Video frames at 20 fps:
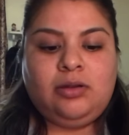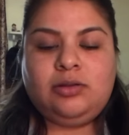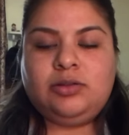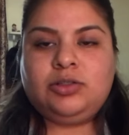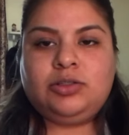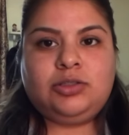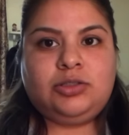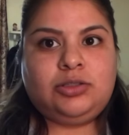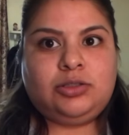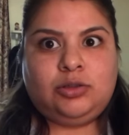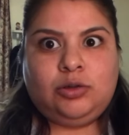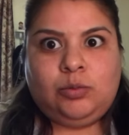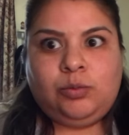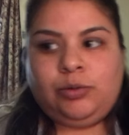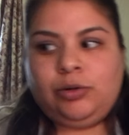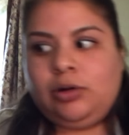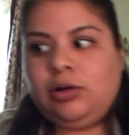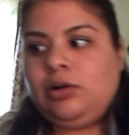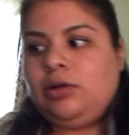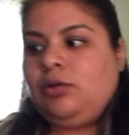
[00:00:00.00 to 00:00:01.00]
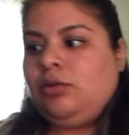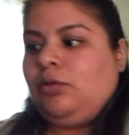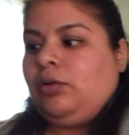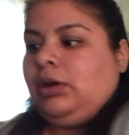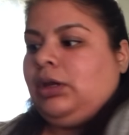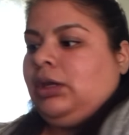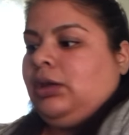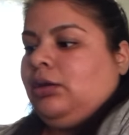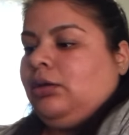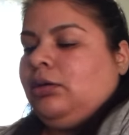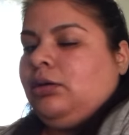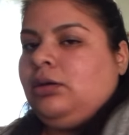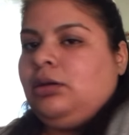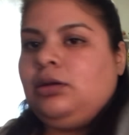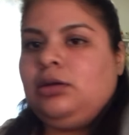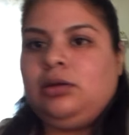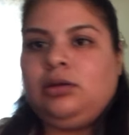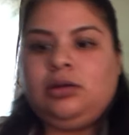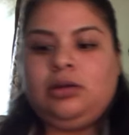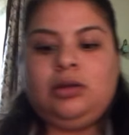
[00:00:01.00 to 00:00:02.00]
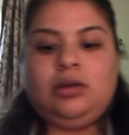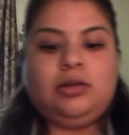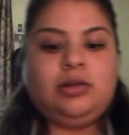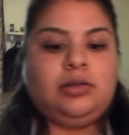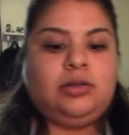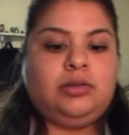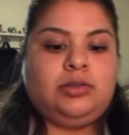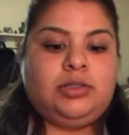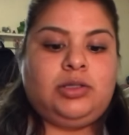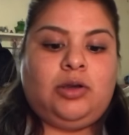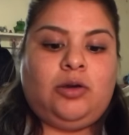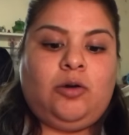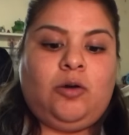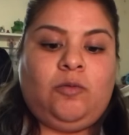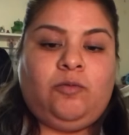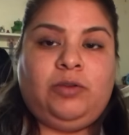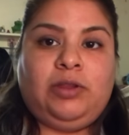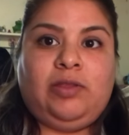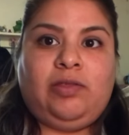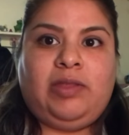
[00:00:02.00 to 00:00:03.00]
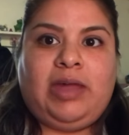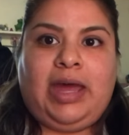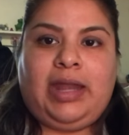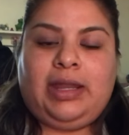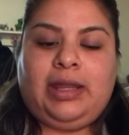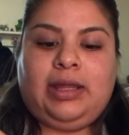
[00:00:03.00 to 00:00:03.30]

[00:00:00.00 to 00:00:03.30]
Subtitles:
Super annoying. So hopefully that